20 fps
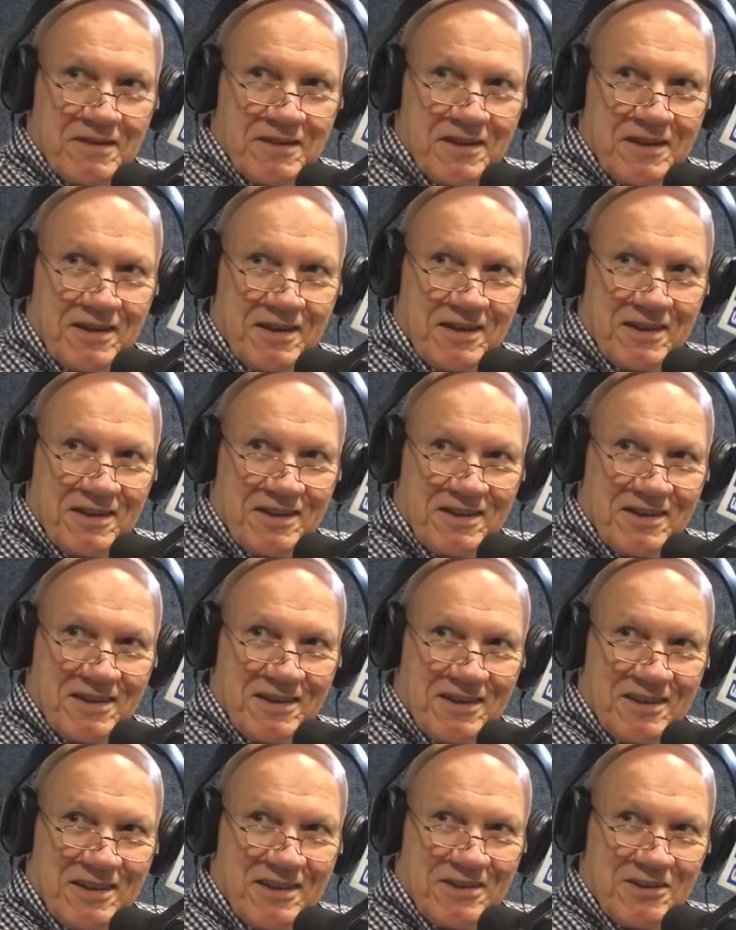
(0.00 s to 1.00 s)
And
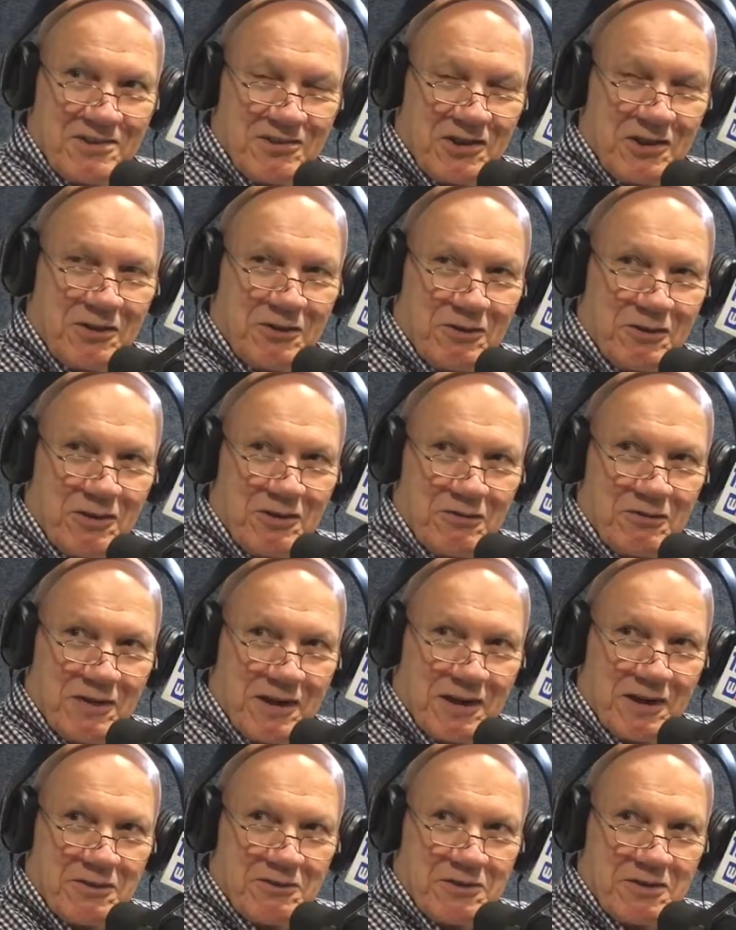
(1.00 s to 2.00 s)
it generally
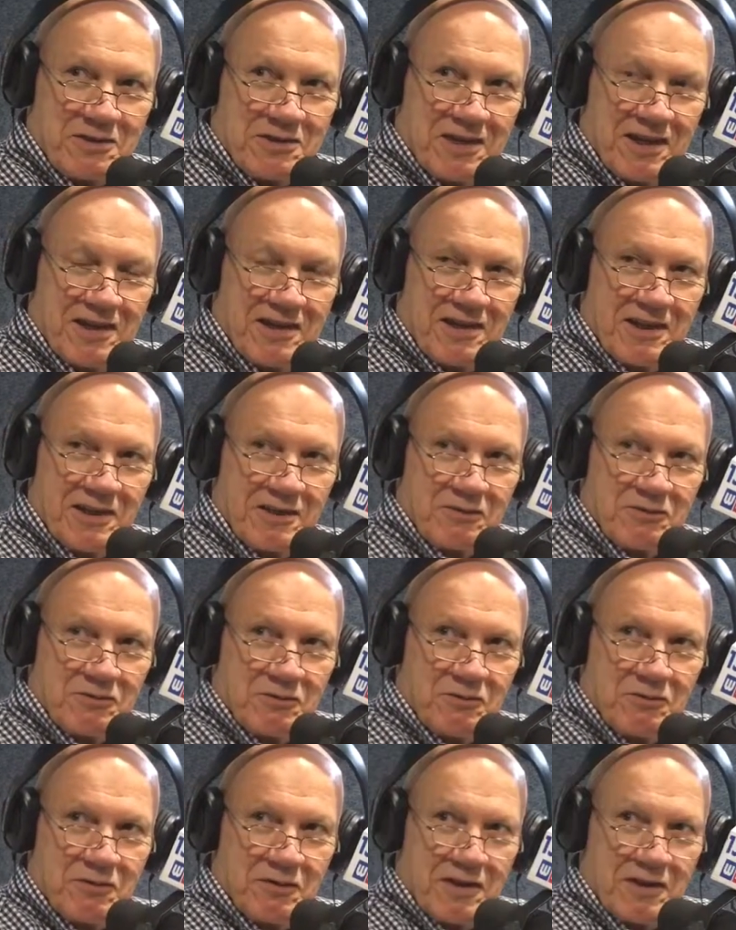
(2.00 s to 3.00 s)
follows, the sign language
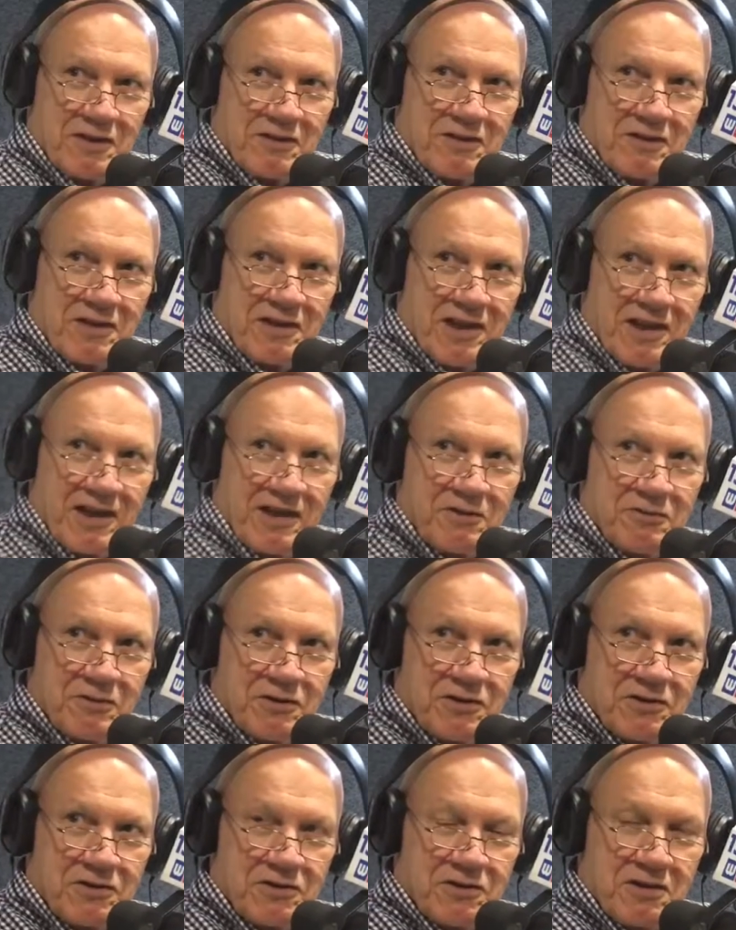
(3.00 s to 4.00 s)
will follow the
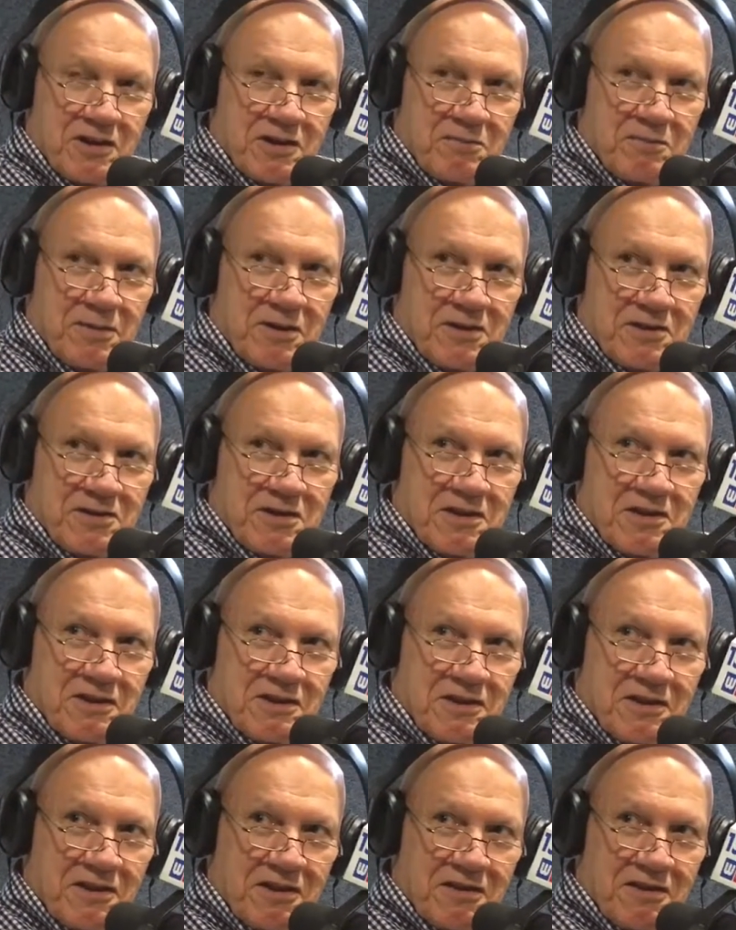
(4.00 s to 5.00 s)
language that
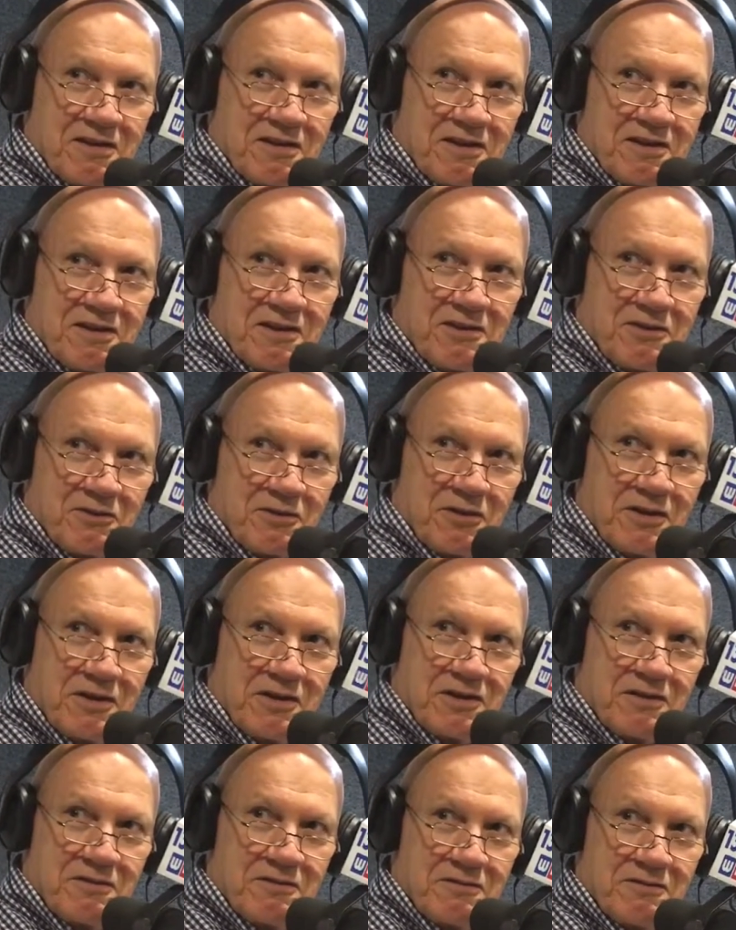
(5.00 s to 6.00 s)
basically the
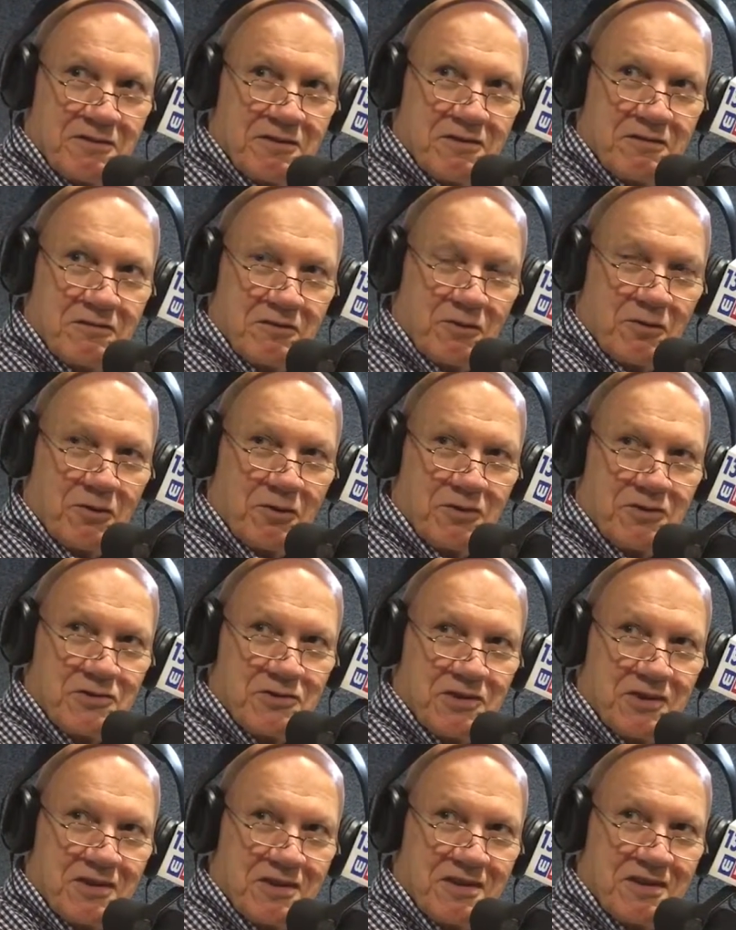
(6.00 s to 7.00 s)
country of, of
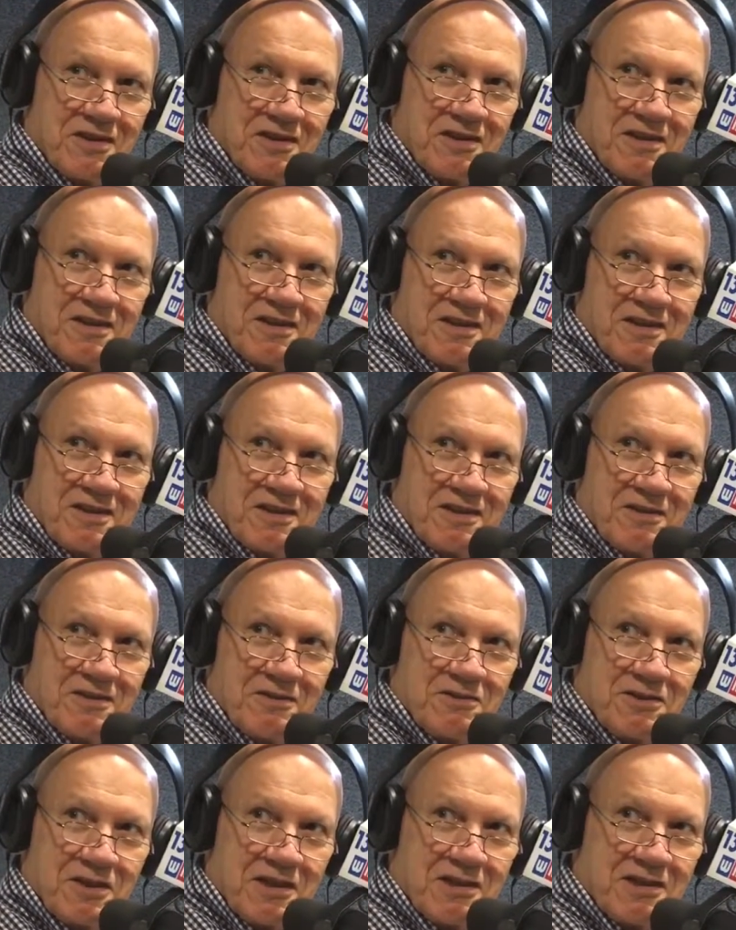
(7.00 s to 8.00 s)
origin uh,
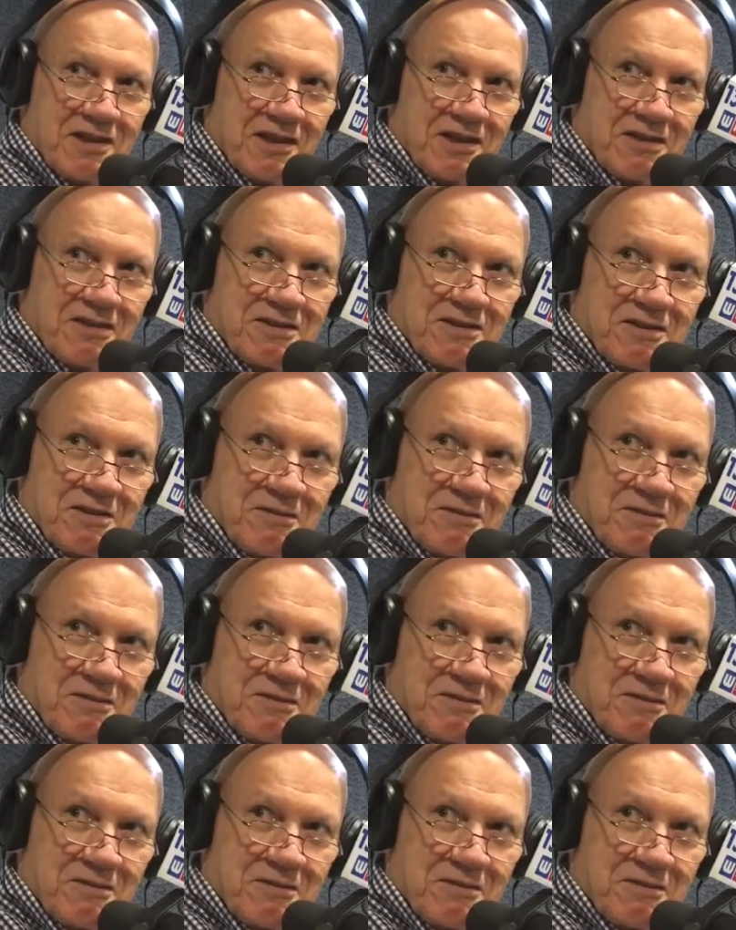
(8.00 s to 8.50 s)
dictates.